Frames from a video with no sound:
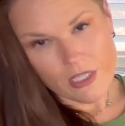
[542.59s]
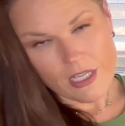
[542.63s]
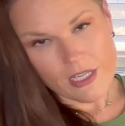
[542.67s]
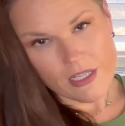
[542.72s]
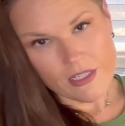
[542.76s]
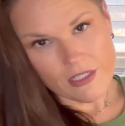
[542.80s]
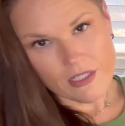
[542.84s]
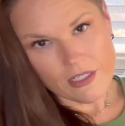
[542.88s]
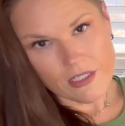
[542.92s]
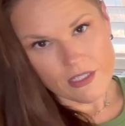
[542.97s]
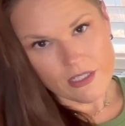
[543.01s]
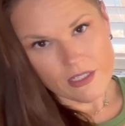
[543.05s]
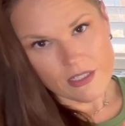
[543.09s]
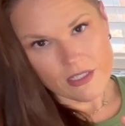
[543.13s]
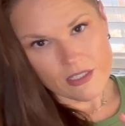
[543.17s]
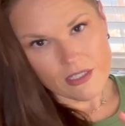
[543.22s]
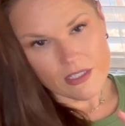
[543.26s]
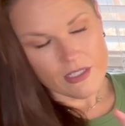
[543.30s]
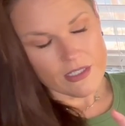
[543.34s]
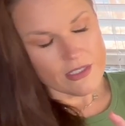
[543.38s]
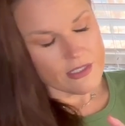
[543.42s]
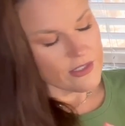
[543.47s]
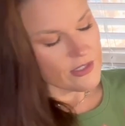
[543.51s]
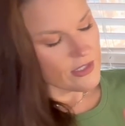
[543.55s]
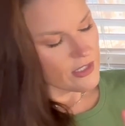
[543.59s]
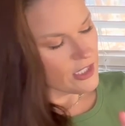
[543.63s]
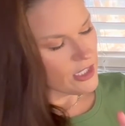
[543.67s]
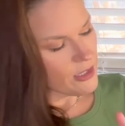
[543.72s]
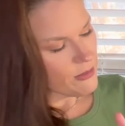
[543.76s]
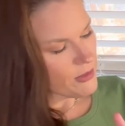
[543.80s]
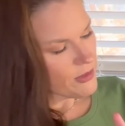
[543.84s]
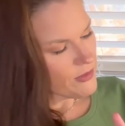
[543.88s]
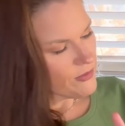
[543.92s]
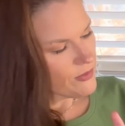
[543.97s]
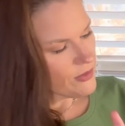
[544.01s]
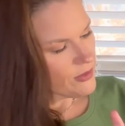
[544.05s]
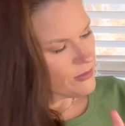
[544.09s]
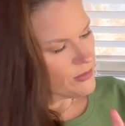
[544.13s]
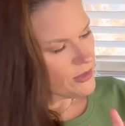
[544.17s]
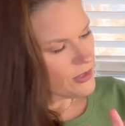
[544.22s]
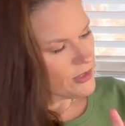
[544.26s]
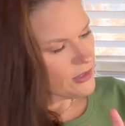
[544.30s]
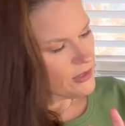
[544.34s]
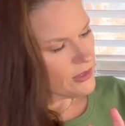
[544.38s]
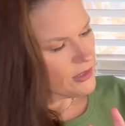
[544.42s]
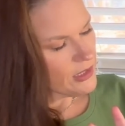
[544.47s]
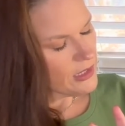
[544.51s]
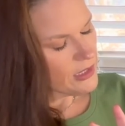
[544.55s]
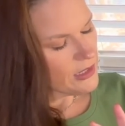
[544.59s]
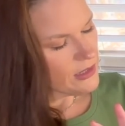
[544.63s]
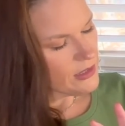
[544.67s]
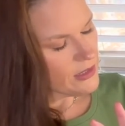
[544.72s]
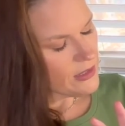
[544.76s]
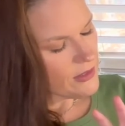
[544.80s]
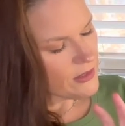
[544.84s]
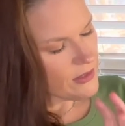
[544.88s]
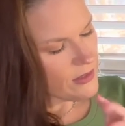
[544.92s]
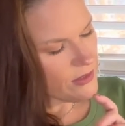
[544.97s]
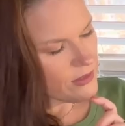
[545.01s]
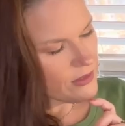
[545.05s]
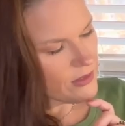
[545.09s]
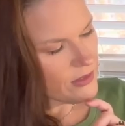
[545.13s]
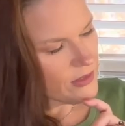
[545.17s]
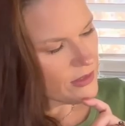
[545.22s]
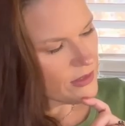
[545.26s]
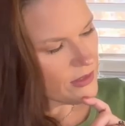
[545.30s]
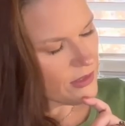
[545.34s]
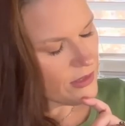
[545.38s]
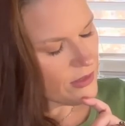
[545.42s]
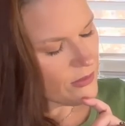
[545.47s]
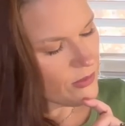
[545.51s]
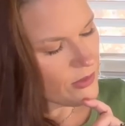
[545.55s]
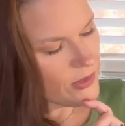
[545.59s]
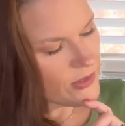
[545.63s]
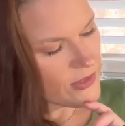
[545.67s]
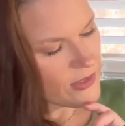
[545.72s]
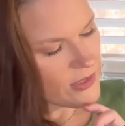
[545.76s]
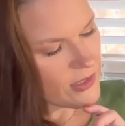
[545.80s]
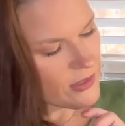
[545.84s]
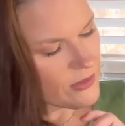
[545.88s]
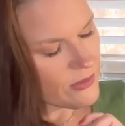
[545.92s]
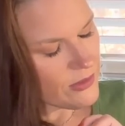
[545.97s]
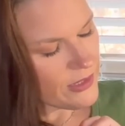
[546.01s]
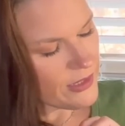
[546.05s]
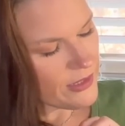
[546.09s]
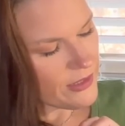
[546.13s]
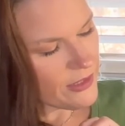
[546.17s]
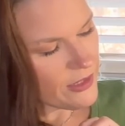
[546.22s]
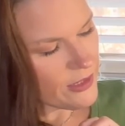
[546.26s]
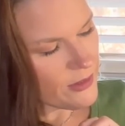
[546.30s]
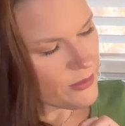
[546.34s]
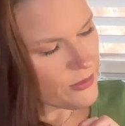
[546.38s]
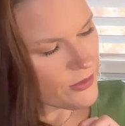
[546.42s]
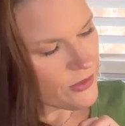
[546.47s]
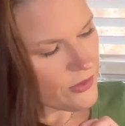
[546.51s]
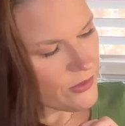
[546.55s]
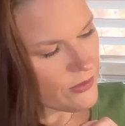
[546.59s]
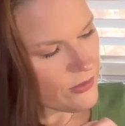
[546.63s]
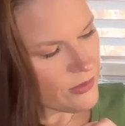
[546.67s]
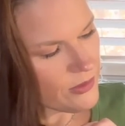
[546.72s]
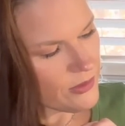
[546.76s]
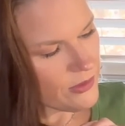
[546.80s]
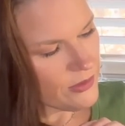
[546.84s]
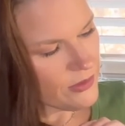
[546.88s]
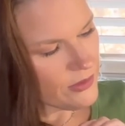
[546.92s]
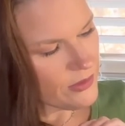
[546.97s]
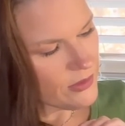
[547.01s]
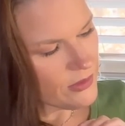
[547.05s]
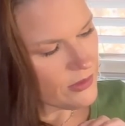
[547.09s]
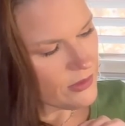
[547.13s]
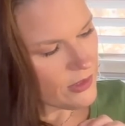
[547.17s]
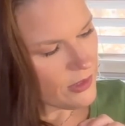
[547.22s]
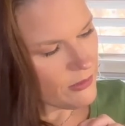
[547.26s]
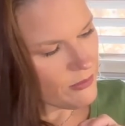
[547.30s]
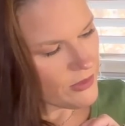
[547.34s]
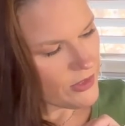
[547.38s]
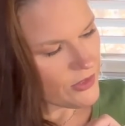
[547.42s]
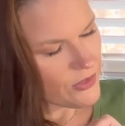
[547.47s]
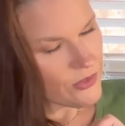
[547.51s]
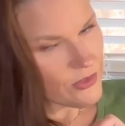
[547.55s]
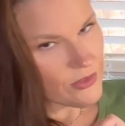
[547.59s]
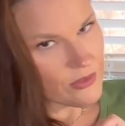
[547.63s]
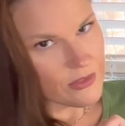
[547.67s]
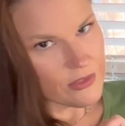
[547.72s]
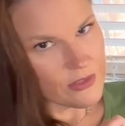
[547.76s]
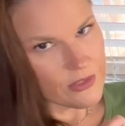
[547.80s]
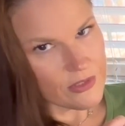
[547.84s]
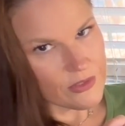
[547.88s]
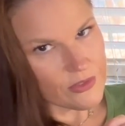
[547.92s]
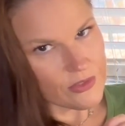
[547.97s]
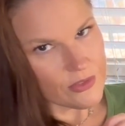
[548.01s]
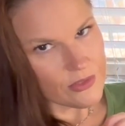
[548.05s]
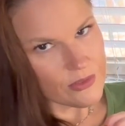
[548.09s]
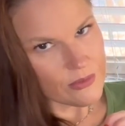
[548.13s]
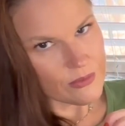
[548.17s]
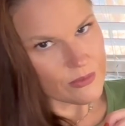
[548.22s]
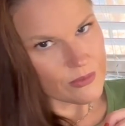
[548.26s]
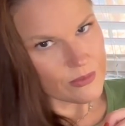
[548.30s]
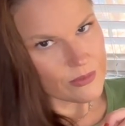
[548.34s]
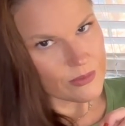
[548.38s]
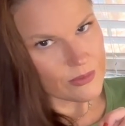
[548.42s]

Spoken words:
And again, it's coming from a... What's that Queen of Cups doing? I'm not sure that that's you.